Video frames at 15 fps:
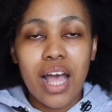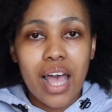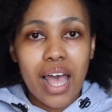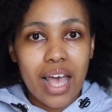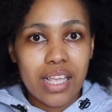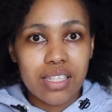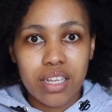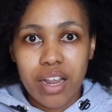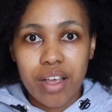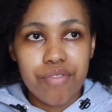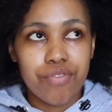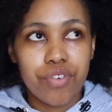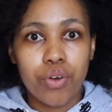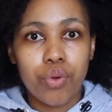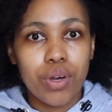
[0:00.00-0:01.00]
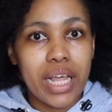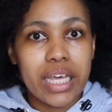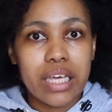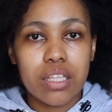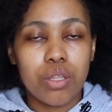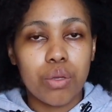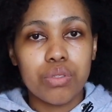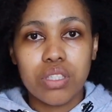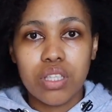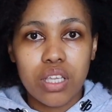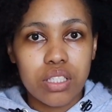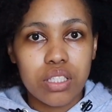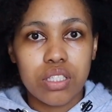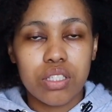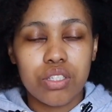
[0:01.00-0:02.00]
as an afro. Like, those
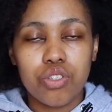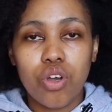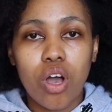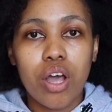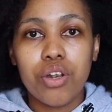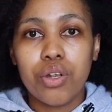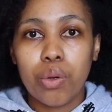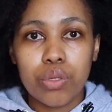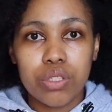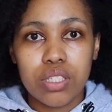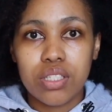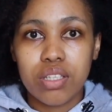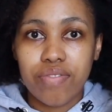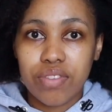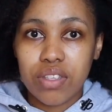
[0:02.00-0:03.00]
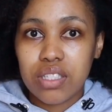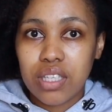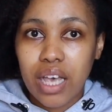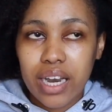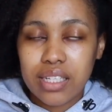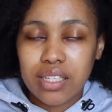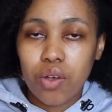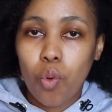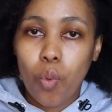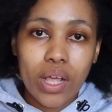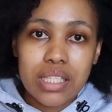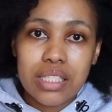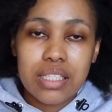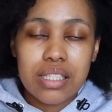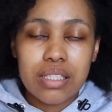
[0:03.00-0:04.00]
things you can't notice if this side is like
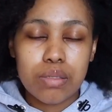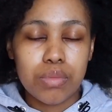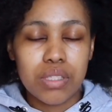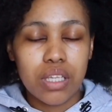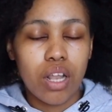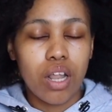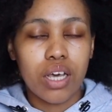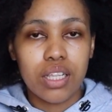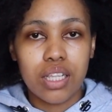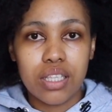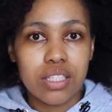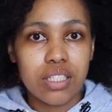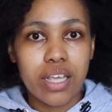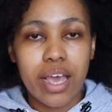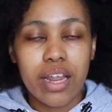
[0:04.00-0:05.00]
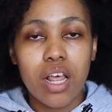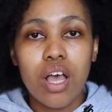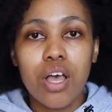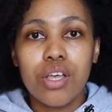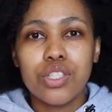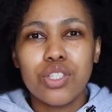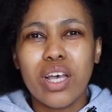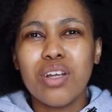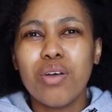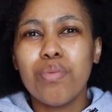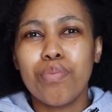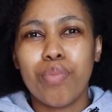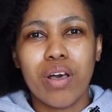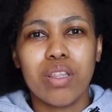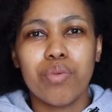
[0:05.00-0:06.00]
1 centimeter longer than this side. So I don't
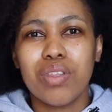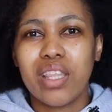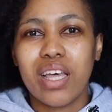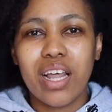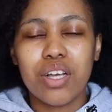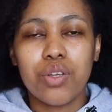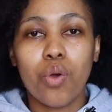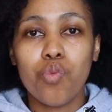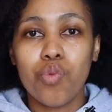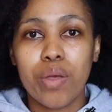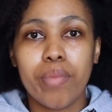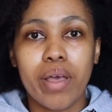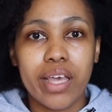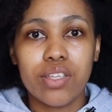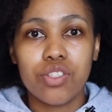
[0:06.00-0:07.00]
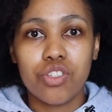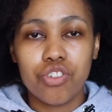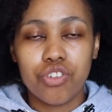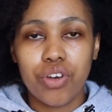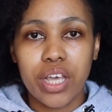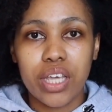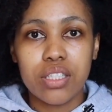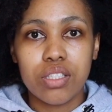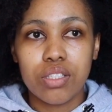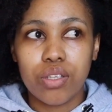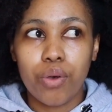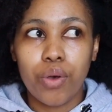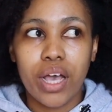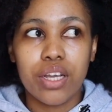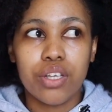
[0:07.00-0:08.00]
bother with that. I don't wear my hair straight,
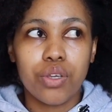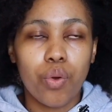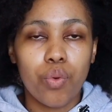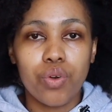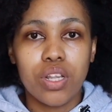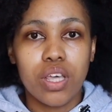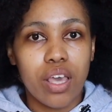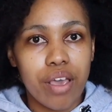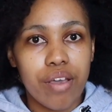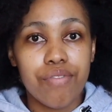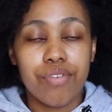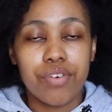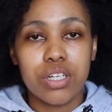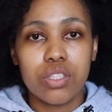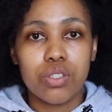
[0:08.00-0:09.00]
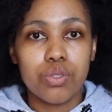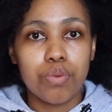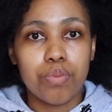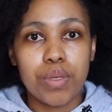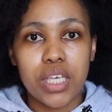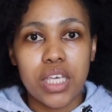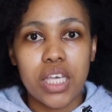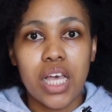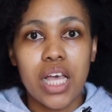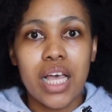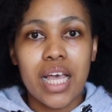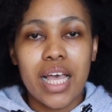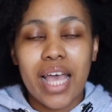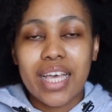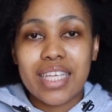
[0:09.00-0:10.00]
so I don't care for it to be
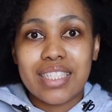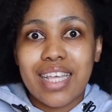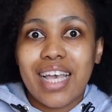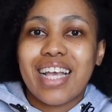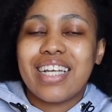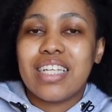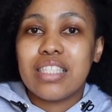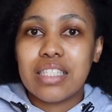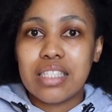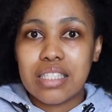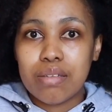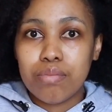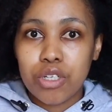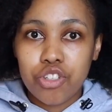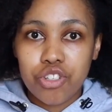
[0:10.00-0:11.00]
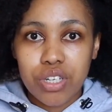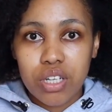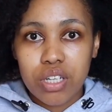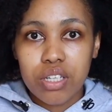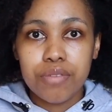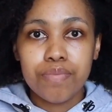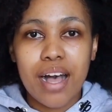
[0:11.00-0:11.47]
exactly symmetrical.